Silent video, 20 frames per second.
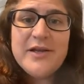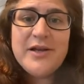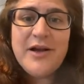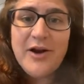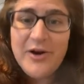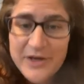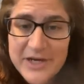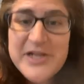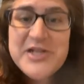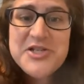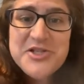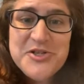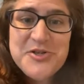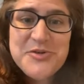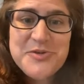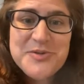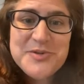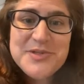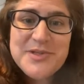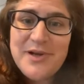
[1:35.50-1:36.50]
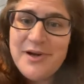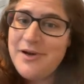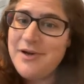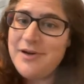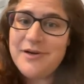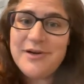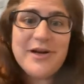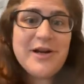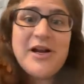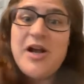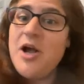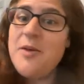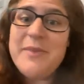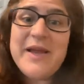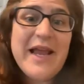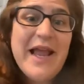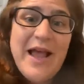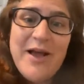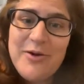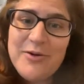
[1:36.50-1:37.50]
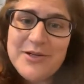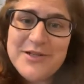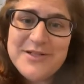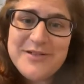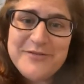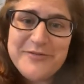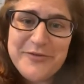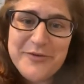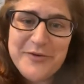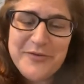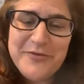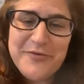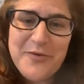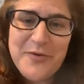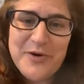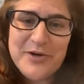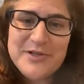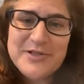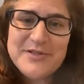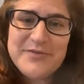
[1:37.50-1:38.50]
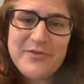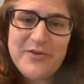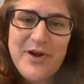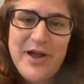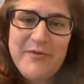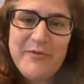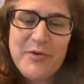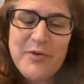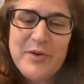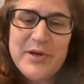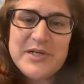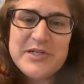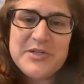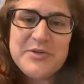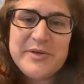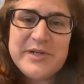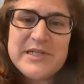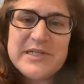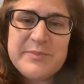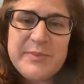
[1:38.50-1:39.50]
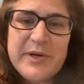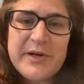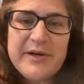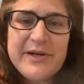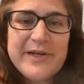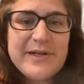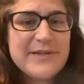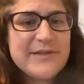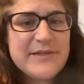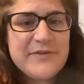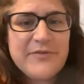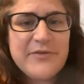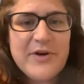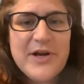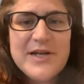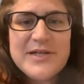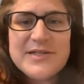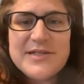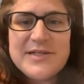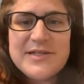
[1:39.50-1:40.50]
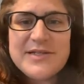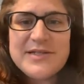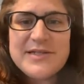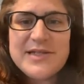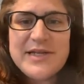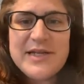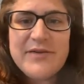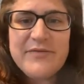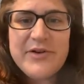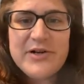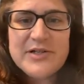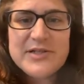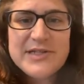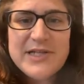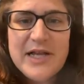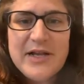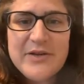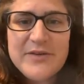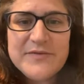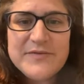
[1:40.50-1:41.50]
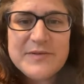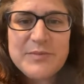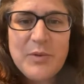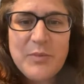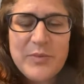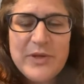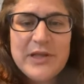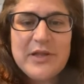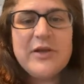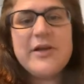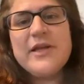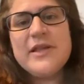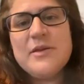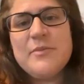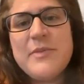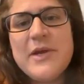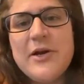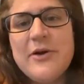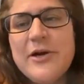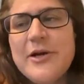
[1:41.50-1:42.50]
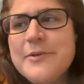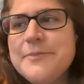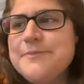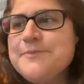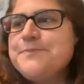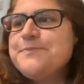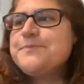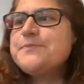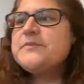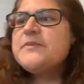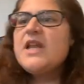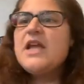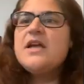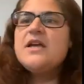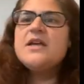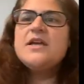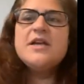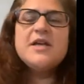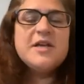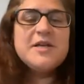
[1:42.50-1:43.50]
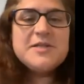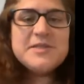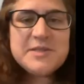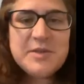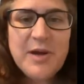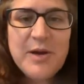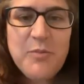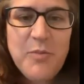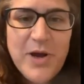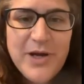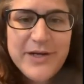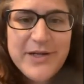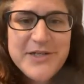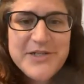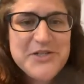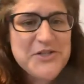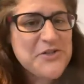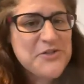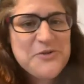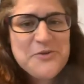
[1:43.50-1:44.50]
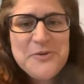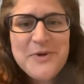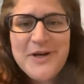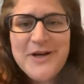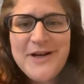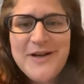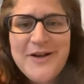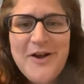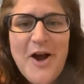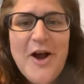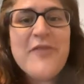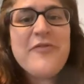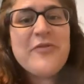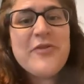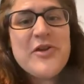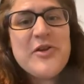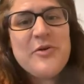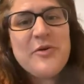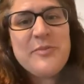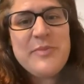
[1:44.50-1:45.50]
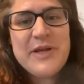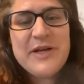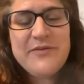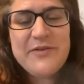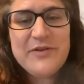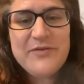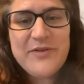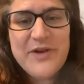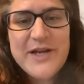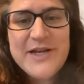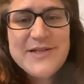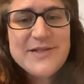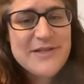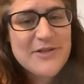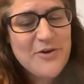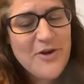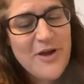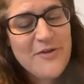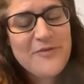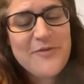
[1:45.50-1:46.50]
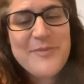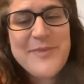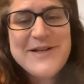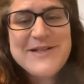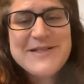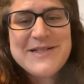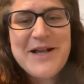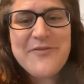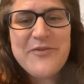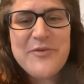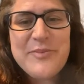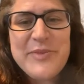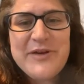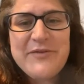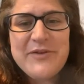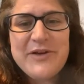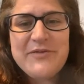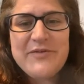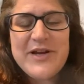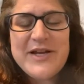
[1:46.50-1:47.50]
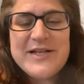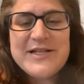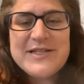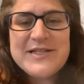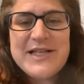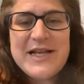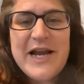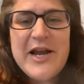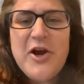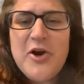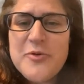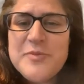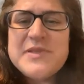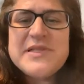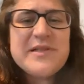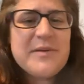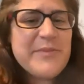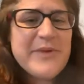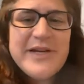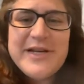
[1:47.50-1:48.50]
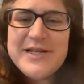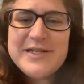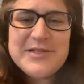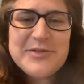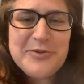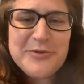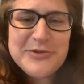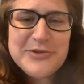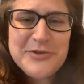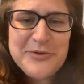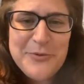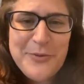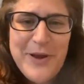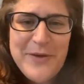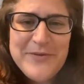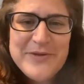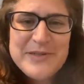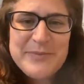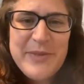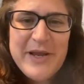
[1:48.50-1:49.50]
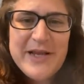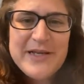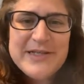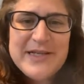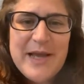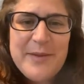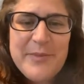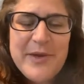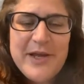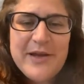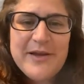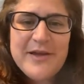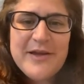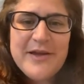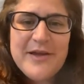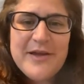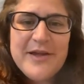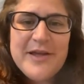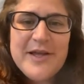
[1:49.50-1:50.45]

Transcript: our issues are coming out full force for everyone to experience and for us to see of ourselves when we look in the mirror. So I wanted to offer you a bit of advice and offer myself a bit of advice that I hope somebody has told you throughout this pandemic,